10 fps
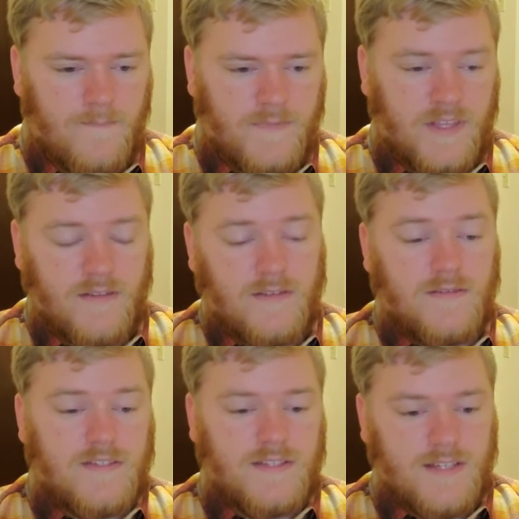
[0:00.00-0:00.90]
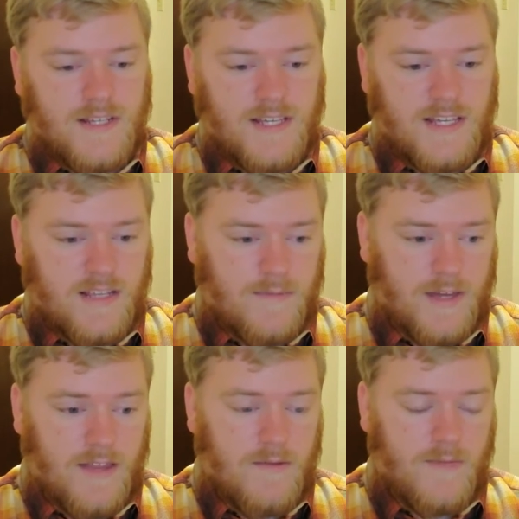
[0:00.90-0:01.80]
and succeeding in getting them
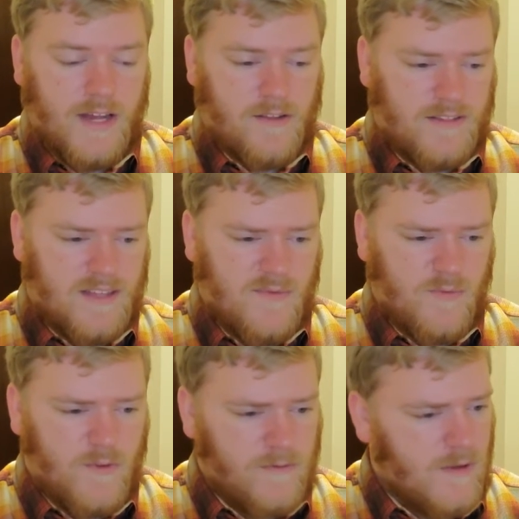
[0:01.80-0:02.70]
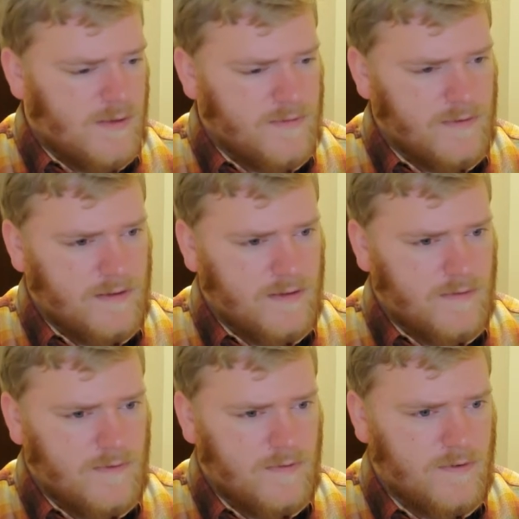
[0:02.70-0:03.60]
together and battling Steppenwolf for, uh,
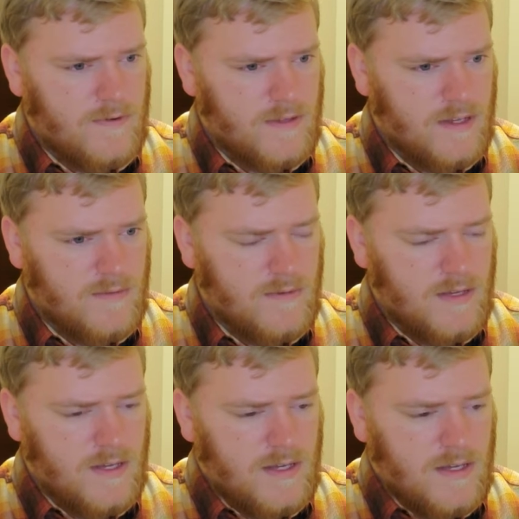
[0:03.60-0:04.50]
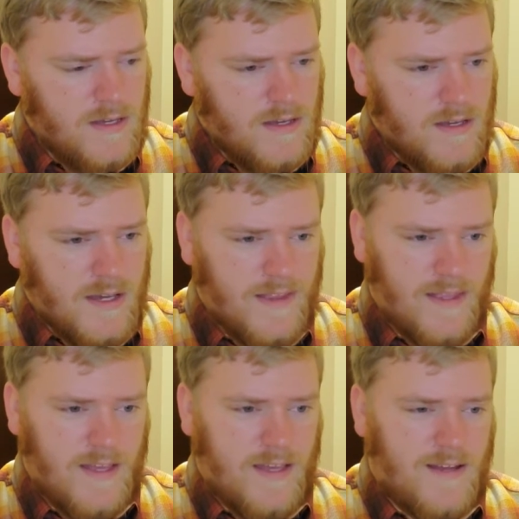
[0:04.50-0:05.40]
for the first time. And
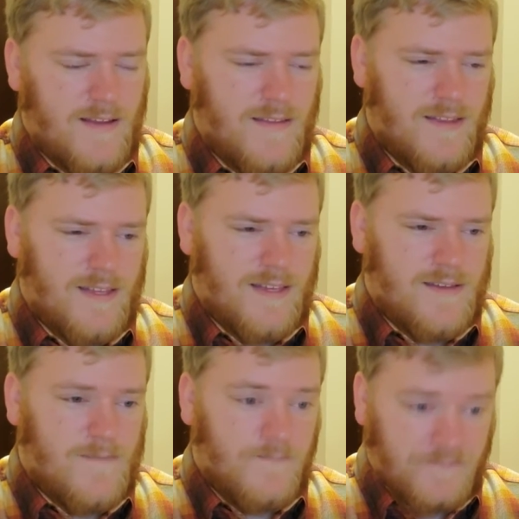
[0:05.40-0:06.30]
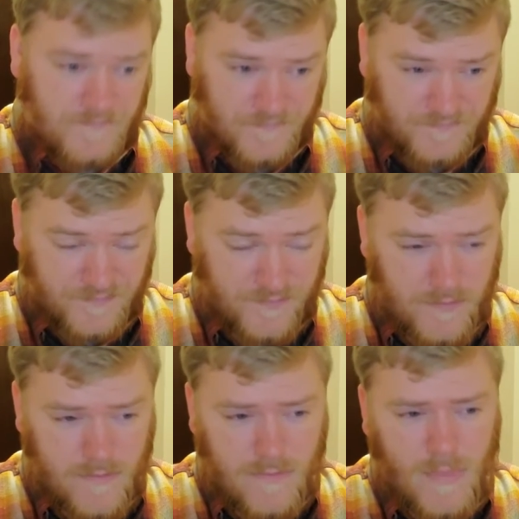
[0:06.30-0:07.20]
then the
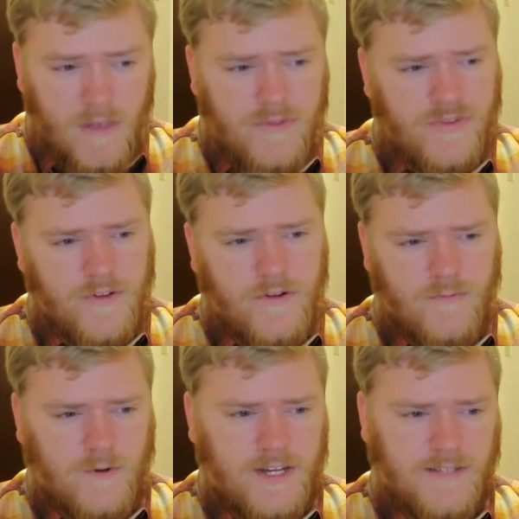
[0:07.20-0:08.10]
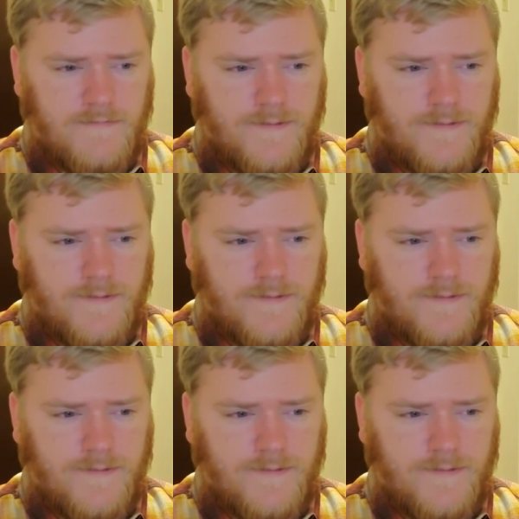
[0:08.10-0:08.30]
third one